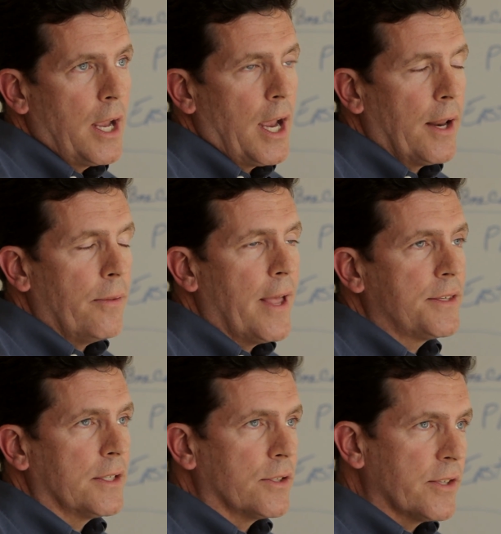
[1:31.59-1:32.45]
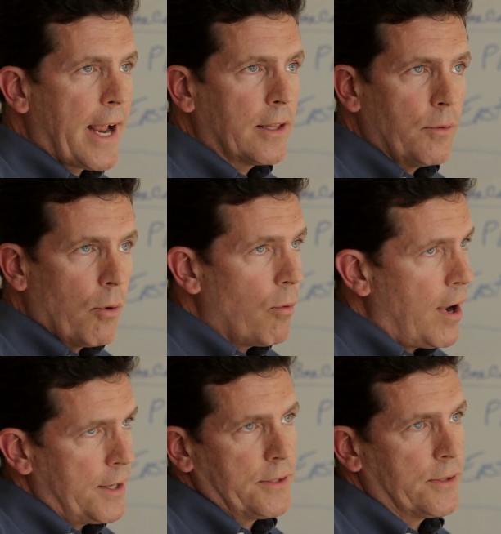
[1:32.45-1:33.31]
And that's exactly what
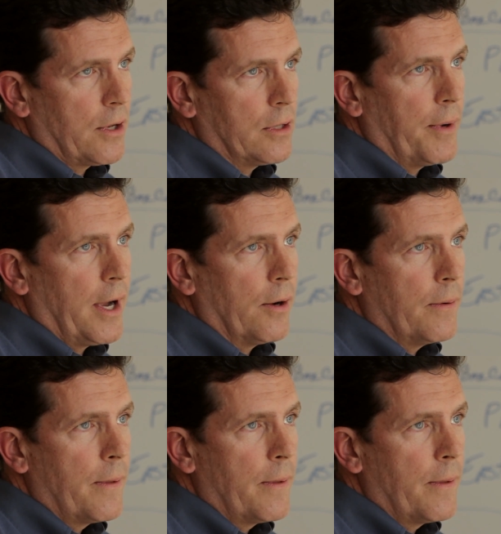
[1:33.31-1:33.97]
Wyse is all about.